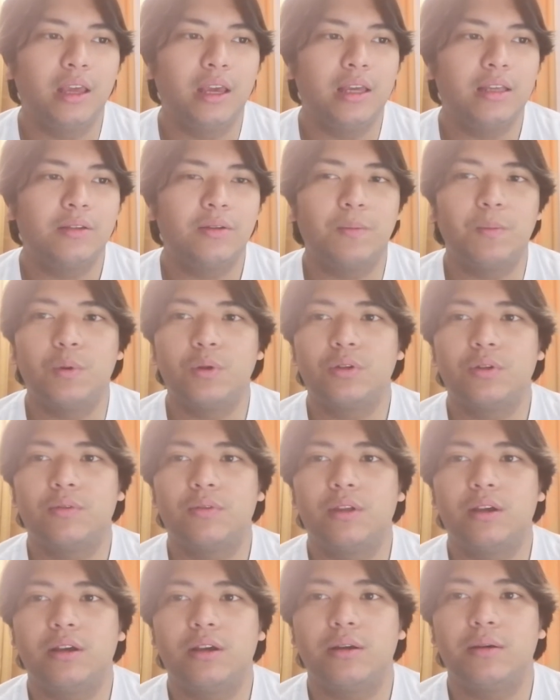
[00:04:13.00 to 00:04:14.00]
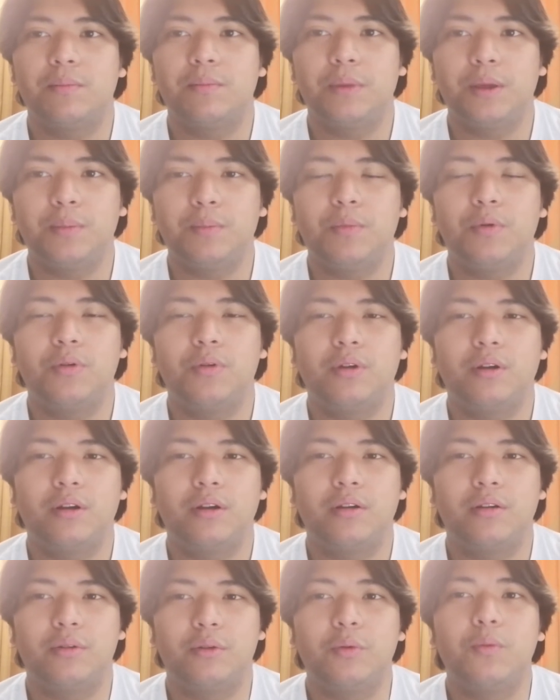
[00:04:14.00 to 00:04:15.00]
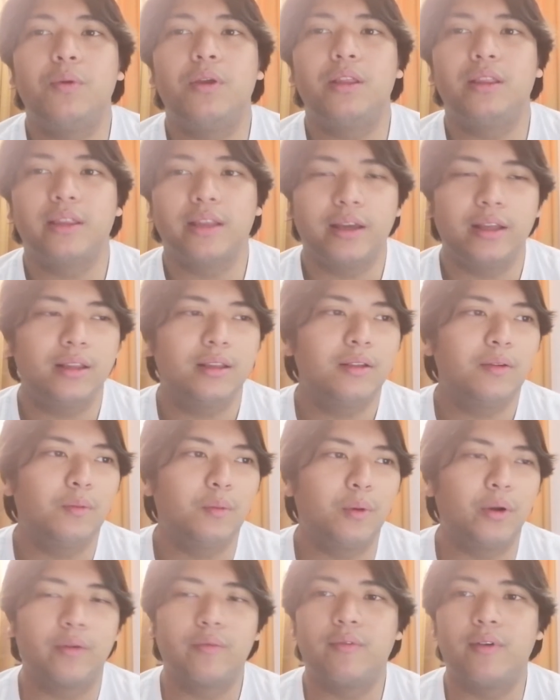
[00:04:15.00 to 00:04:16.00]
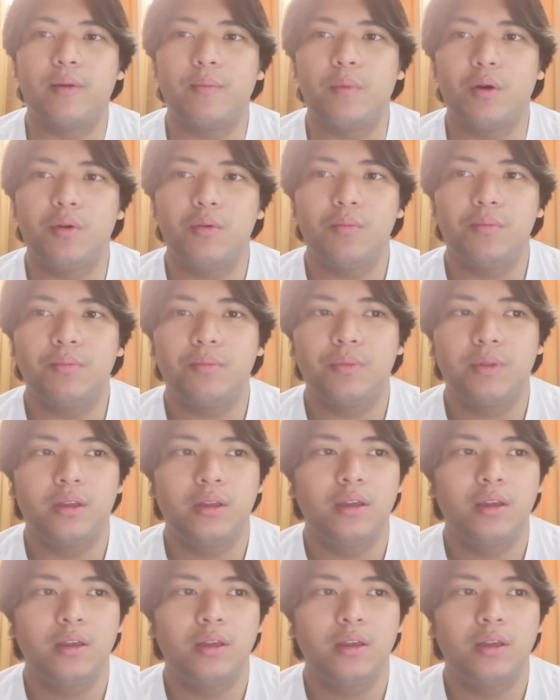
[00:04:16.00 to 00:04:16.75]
Yeah, so most of the people are doing that, work from home.